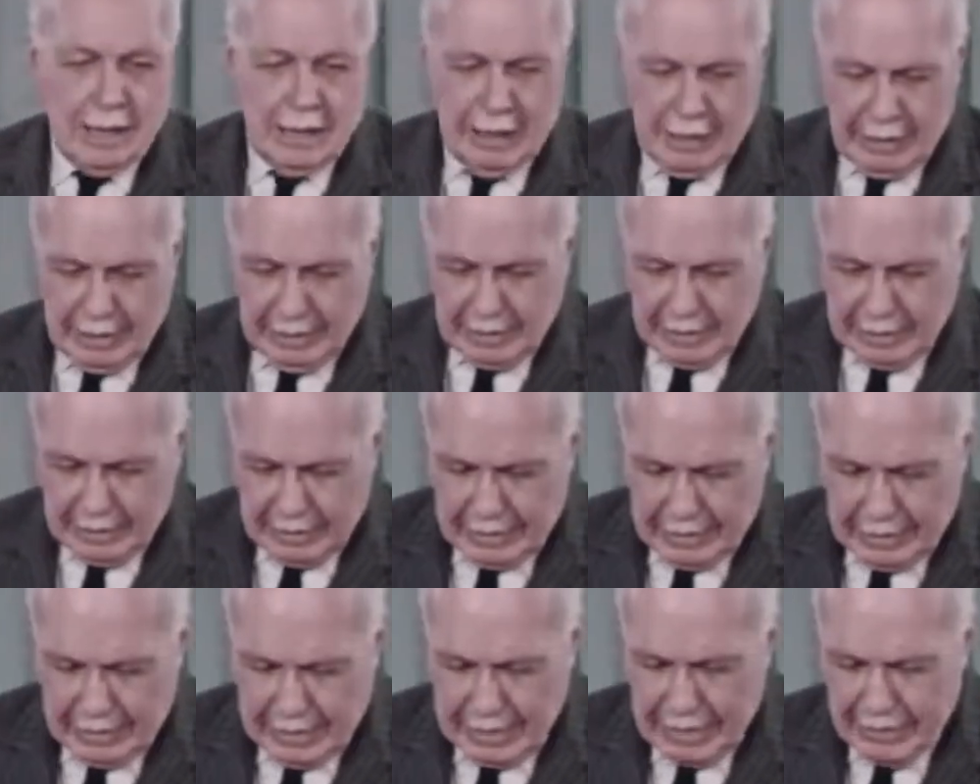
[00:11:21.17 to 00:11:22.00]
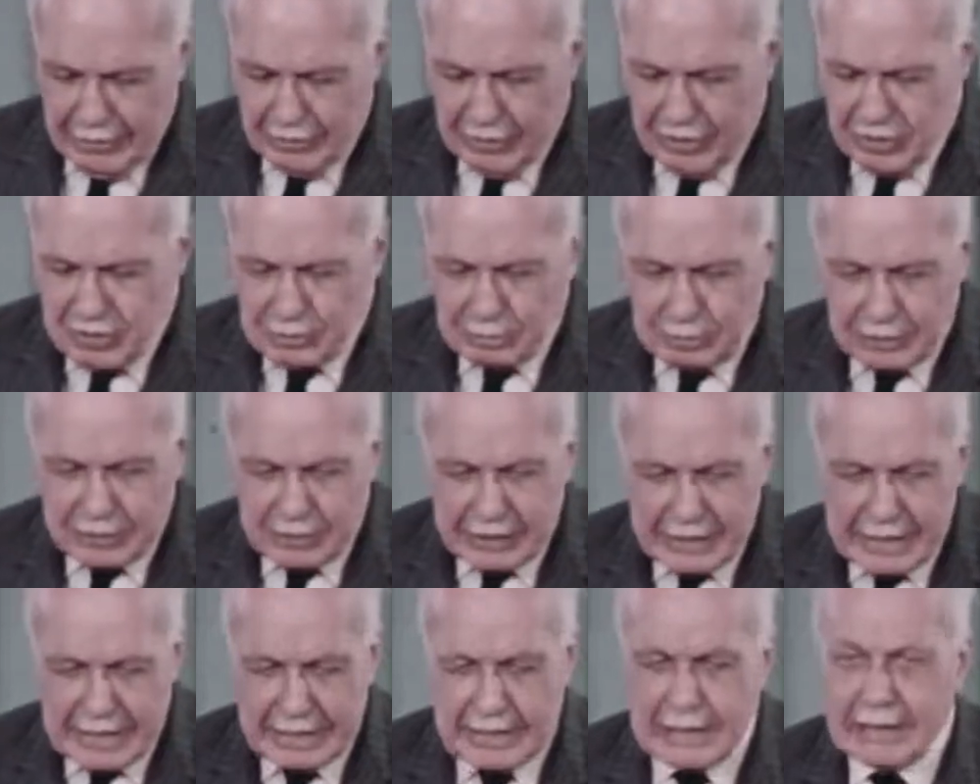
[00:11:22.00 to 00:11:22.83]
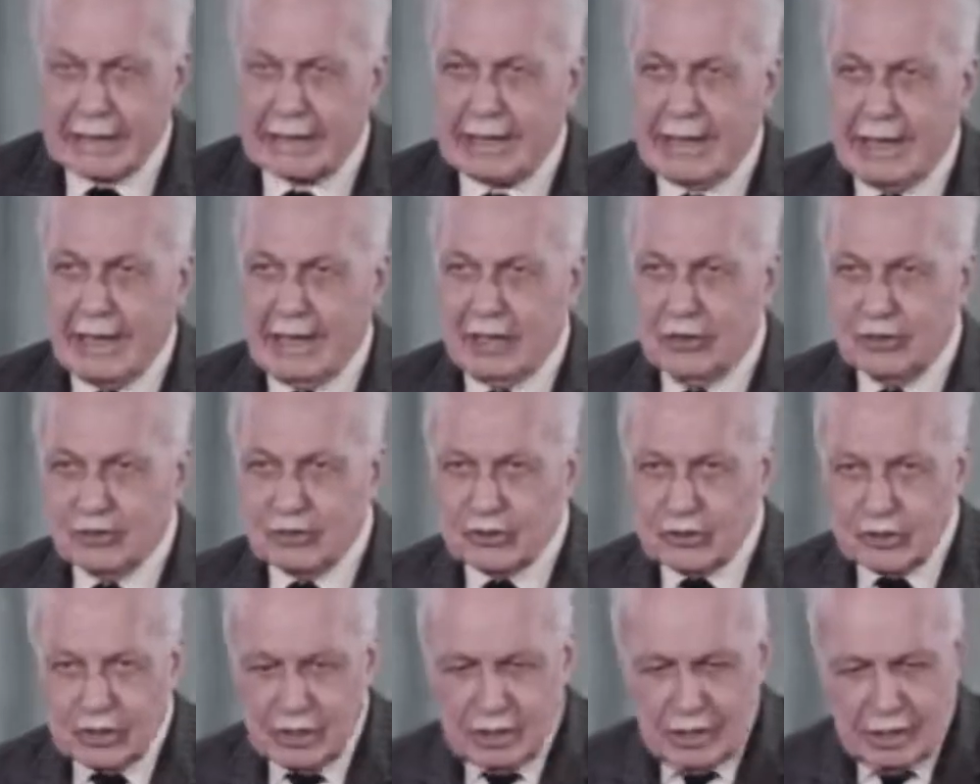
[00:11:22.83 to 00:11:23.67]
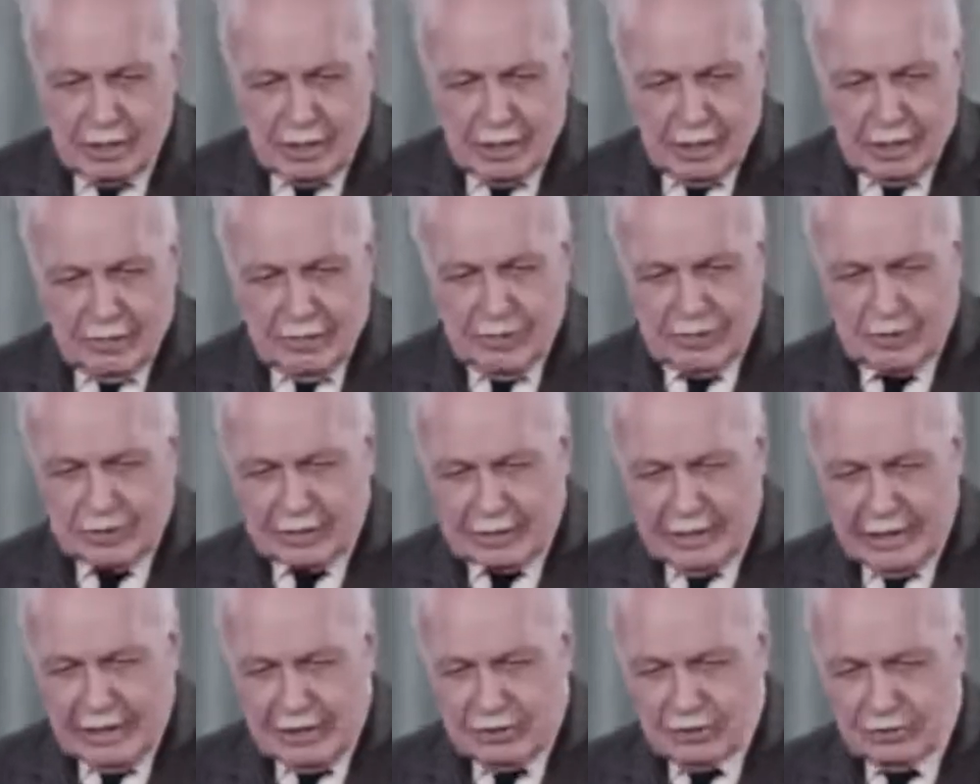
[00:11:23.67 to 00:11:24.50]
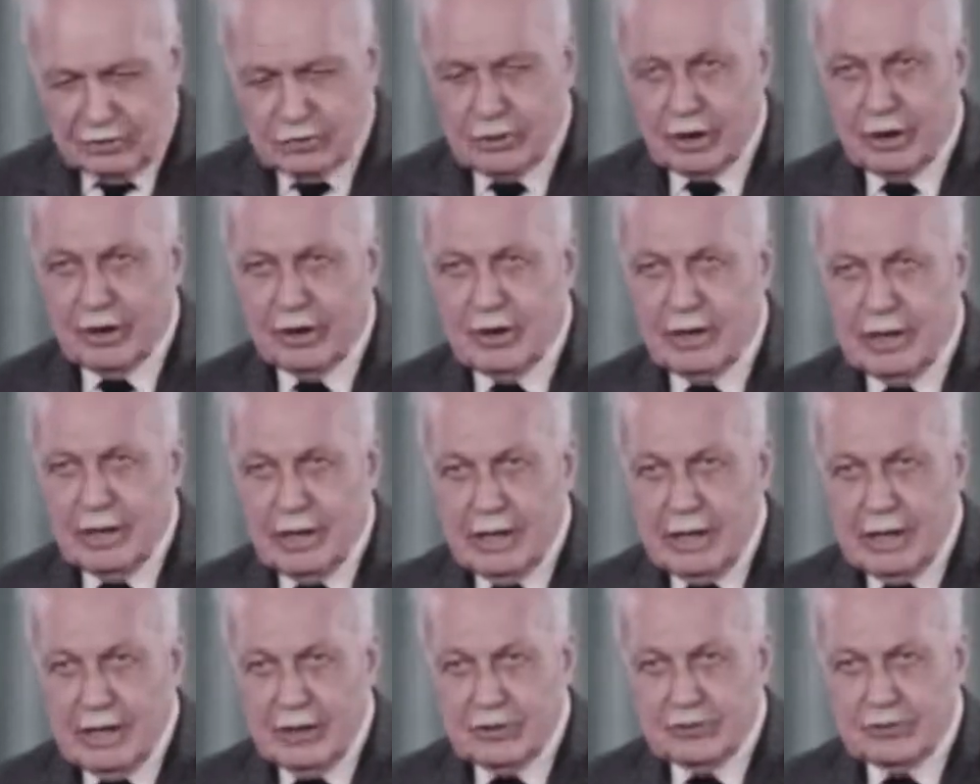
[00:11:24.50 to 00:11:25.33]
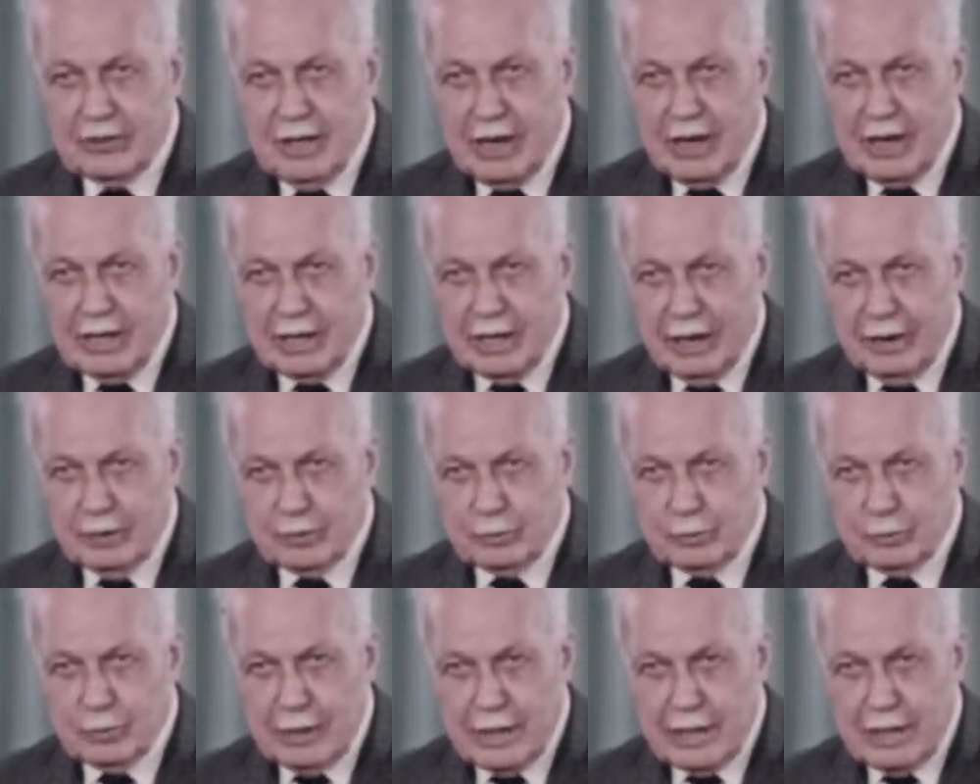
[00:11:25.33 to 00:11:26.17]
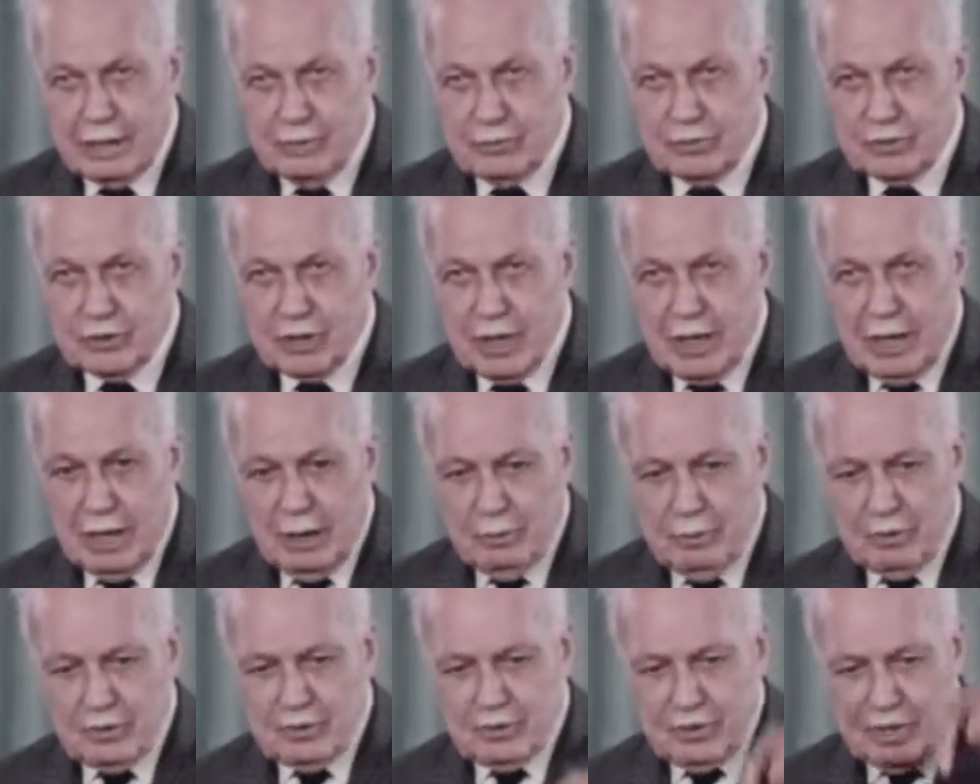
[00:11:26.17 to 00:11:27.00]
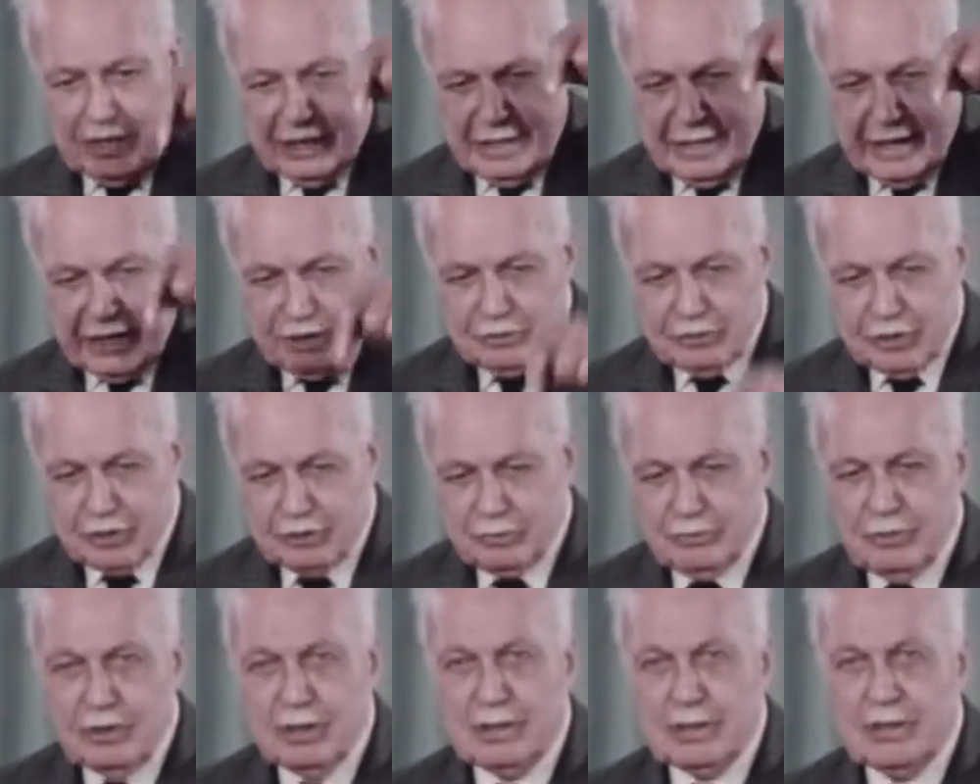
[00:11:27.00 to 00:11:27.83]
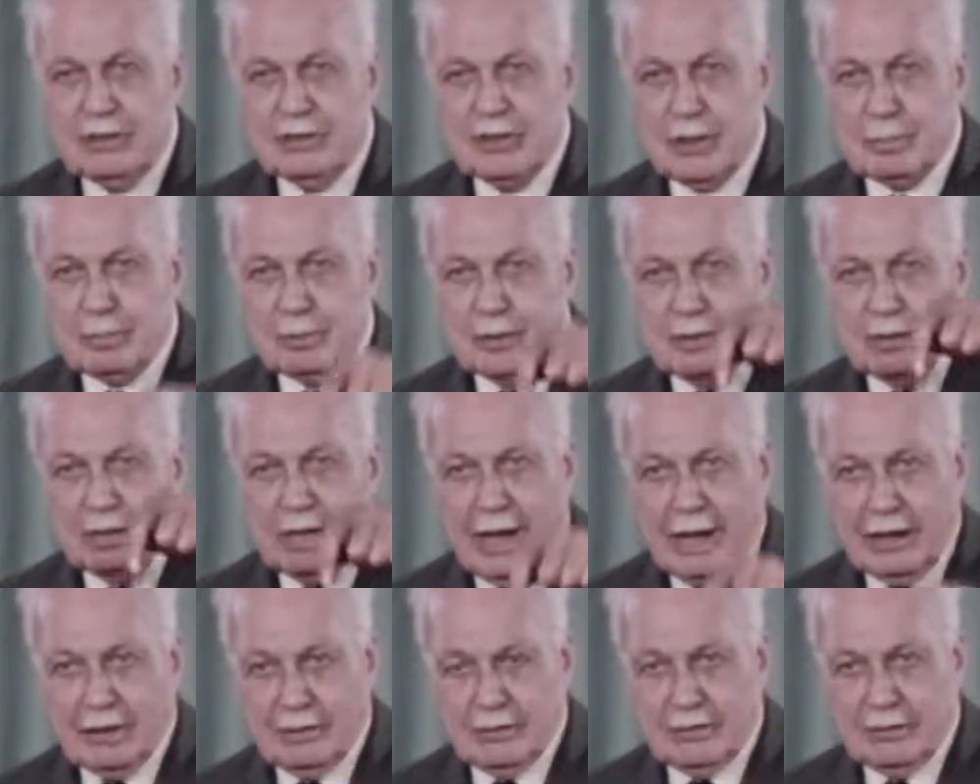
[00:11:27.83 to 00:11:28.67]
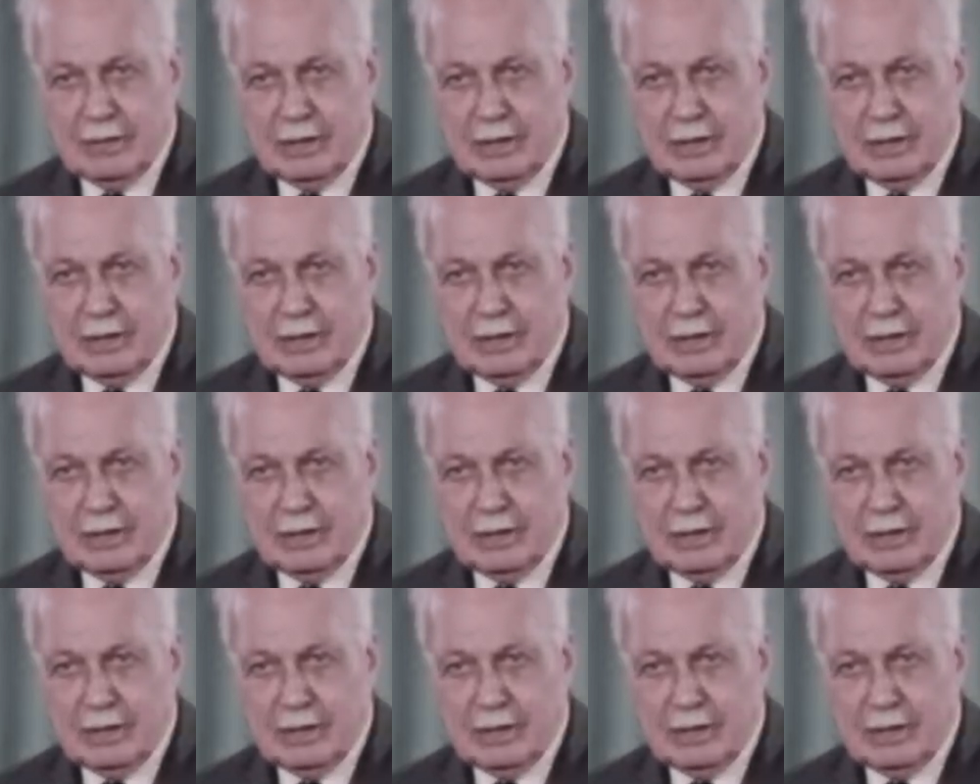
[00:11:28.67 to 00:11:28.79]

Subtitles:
In this particular case, this klystron is sending out waves which the electric field is up and down.